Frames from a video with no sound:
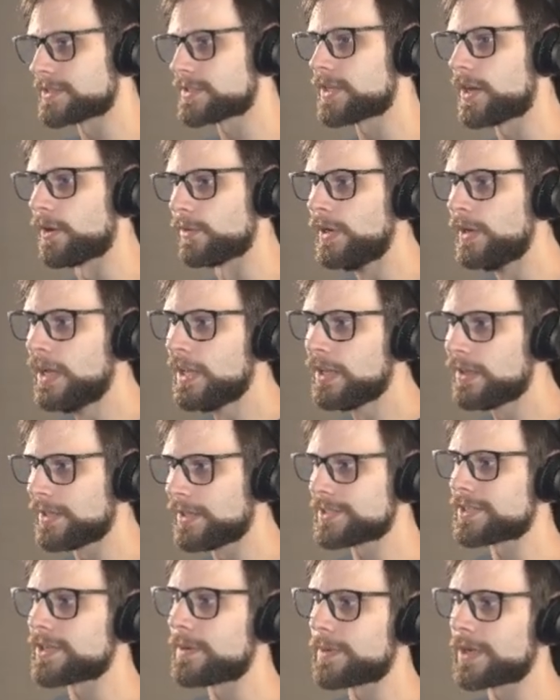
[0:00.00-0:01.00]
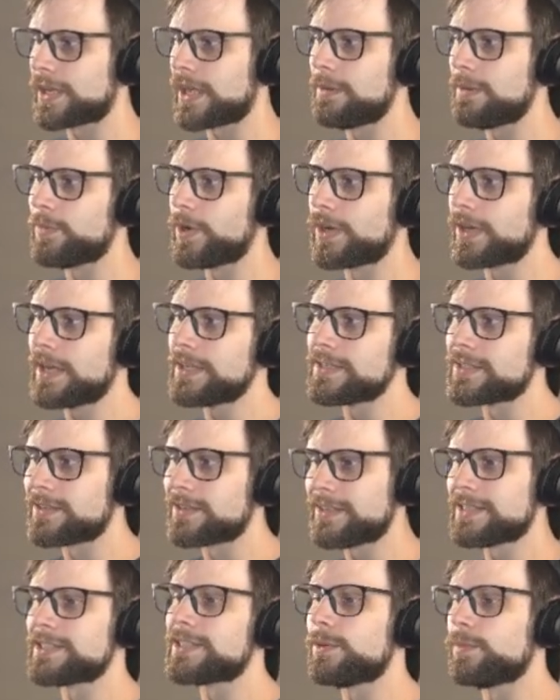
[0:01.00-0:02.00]
So let's jump into game one, guys.
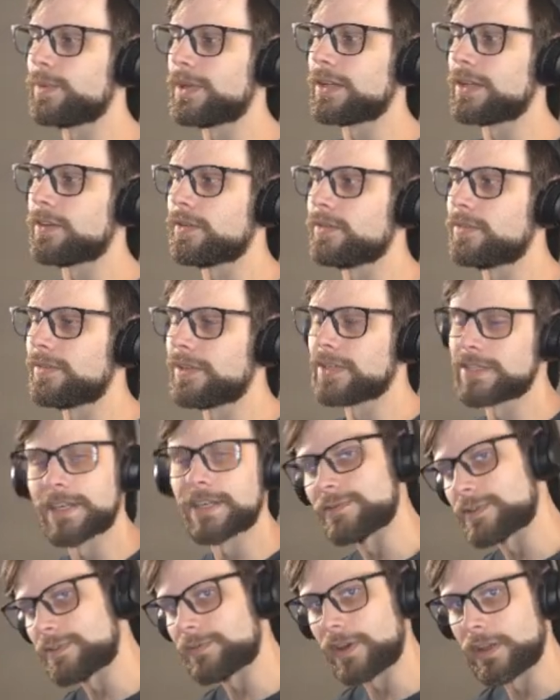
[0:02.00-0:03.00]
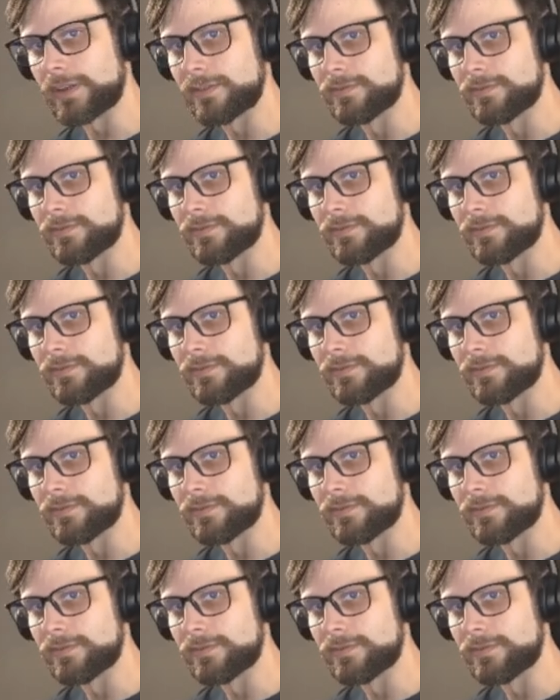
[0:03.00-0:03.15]
Let's see what we can do. Let's have some fun.